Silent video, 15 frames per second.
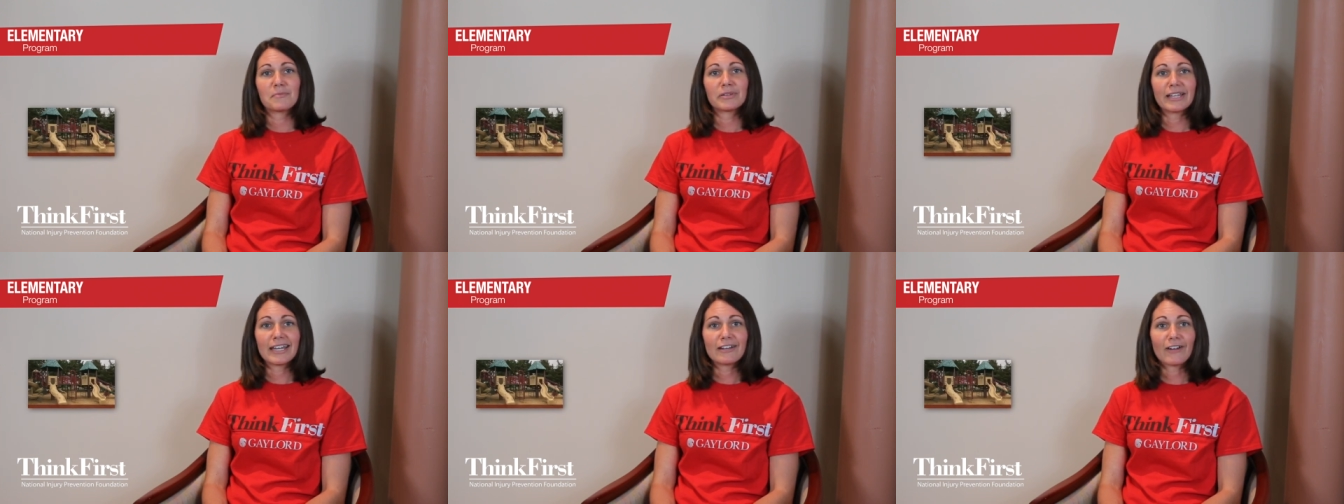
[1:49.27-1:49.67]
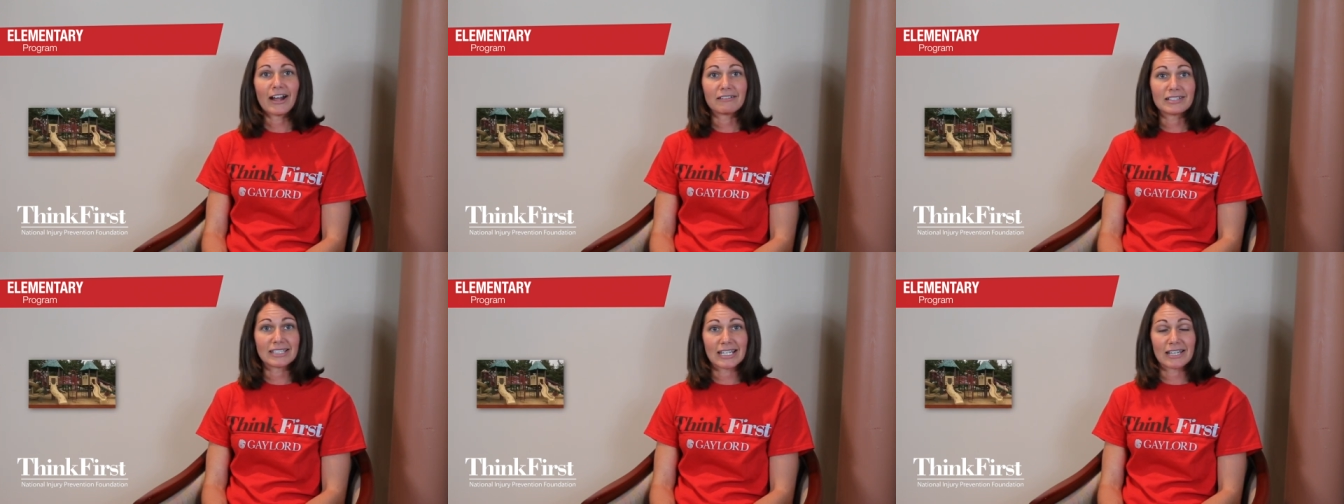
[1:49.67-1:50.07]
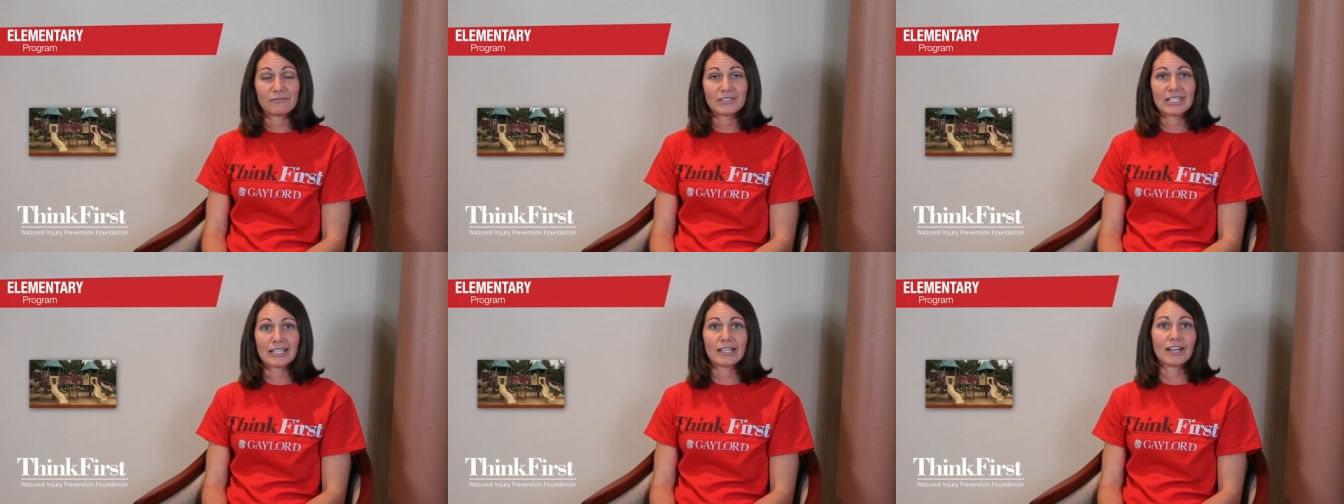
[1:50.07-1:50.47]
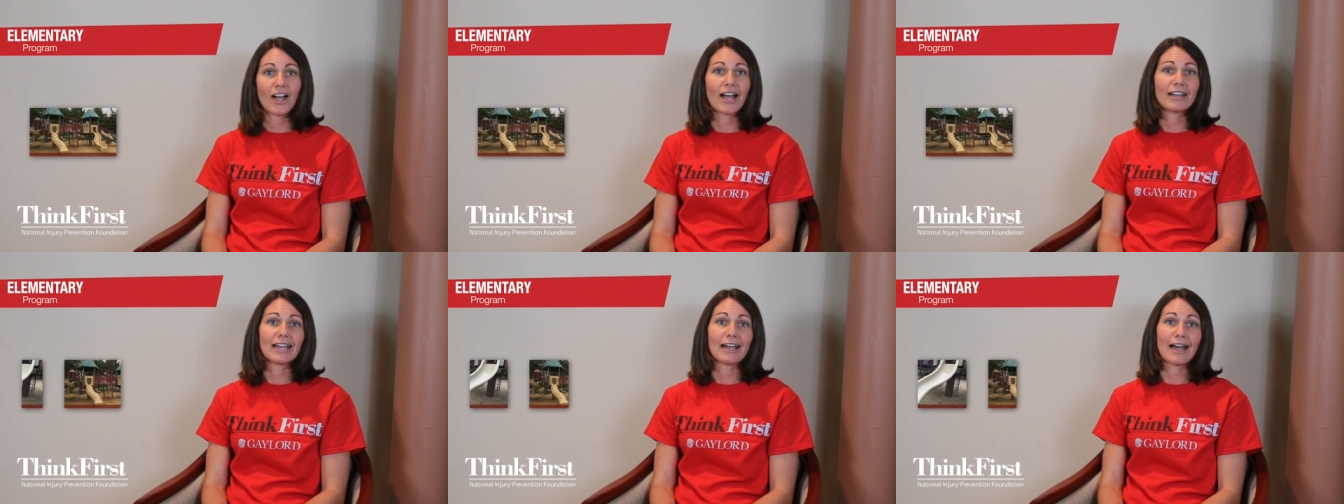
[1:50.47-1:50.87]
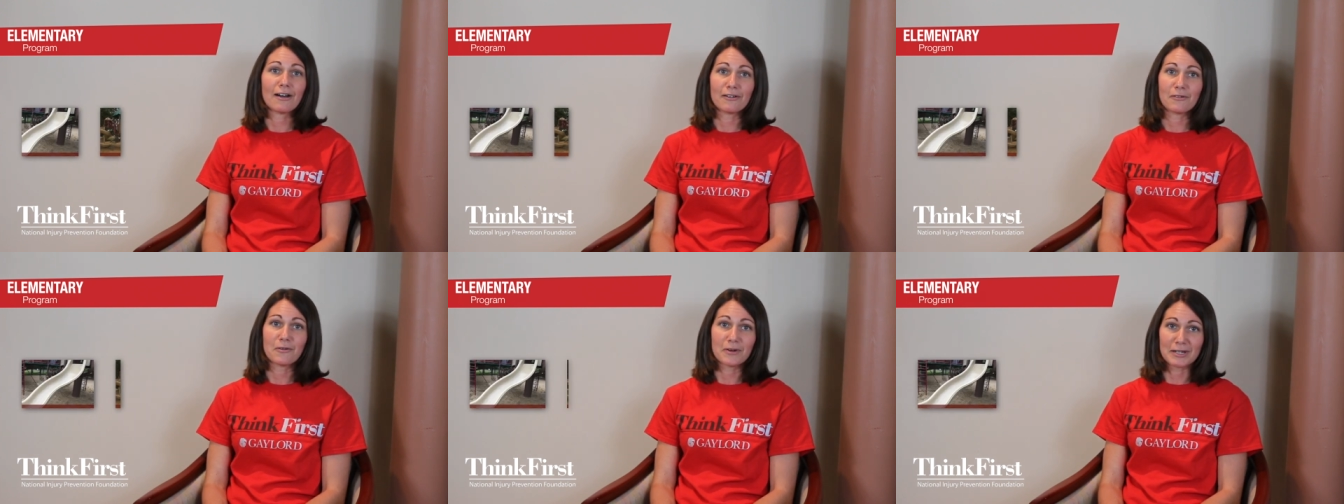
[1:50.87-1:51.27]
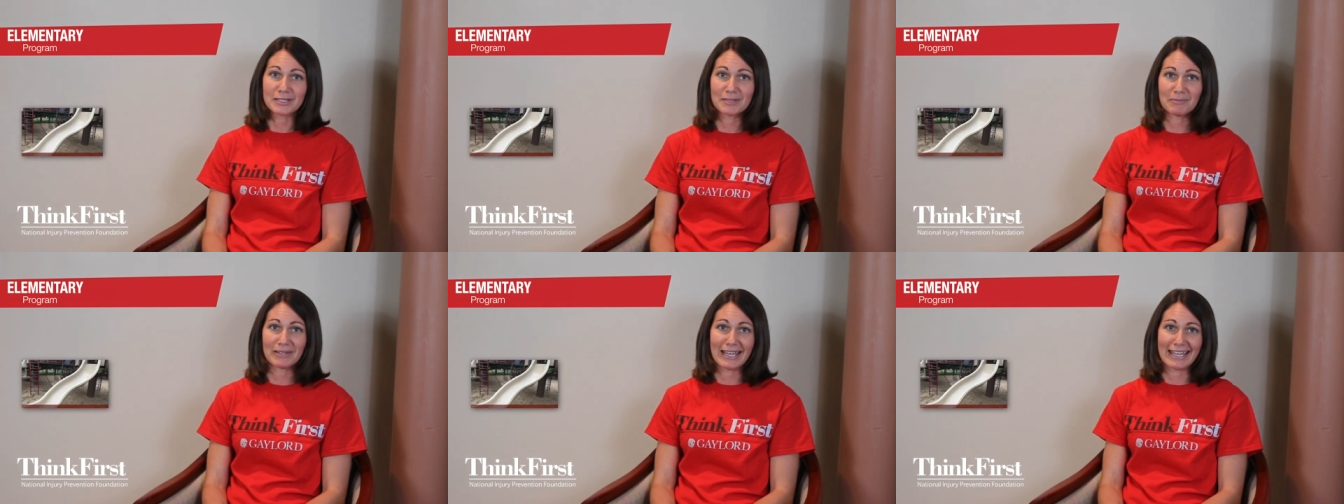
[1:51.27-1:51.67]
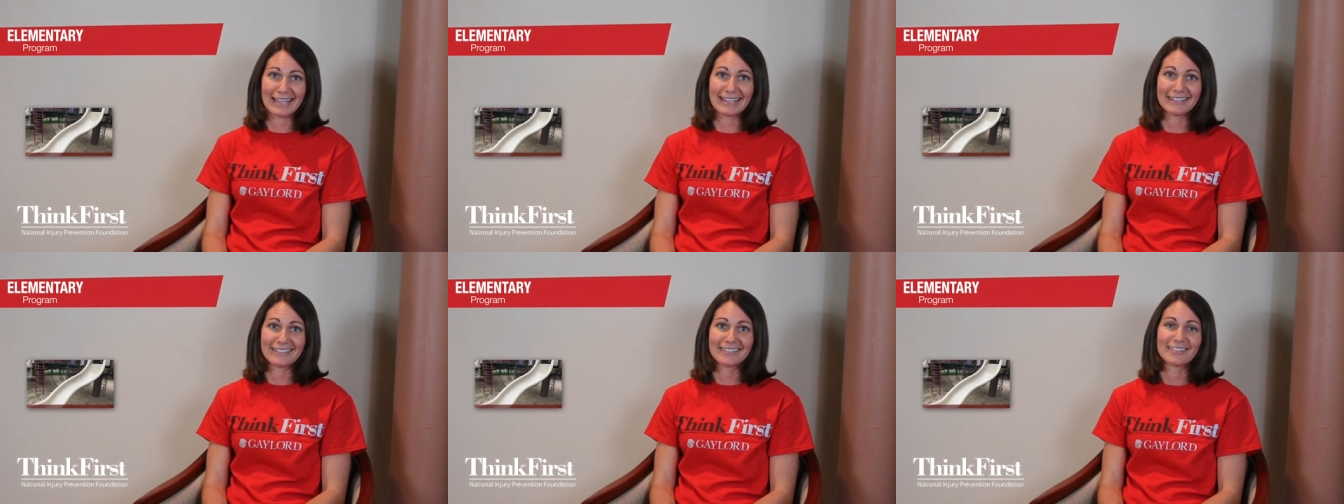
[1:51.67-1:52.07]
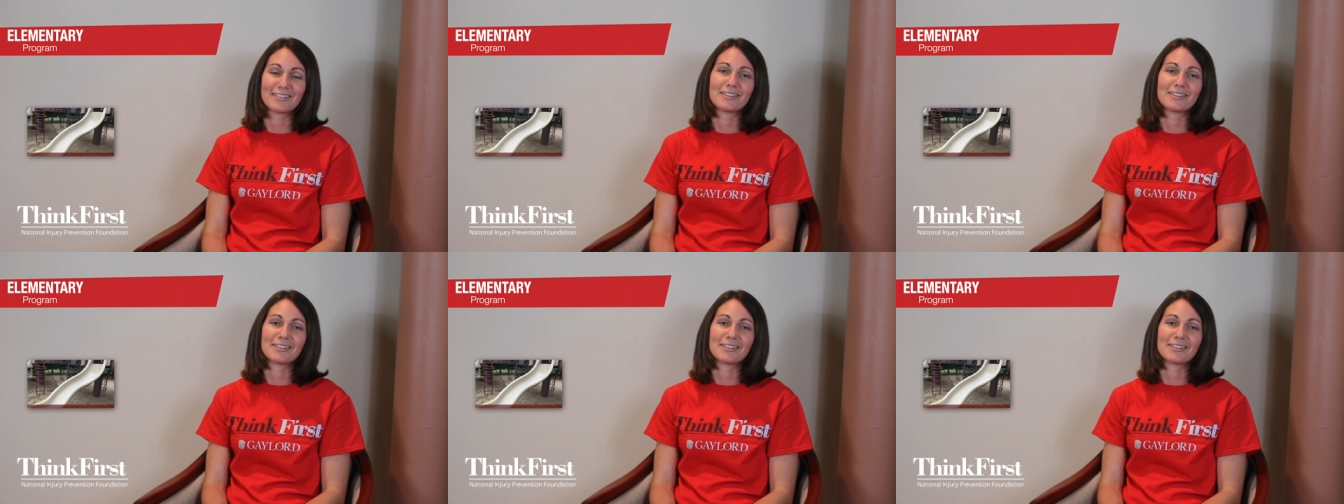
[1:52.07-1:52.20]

playground safety, not horse playing,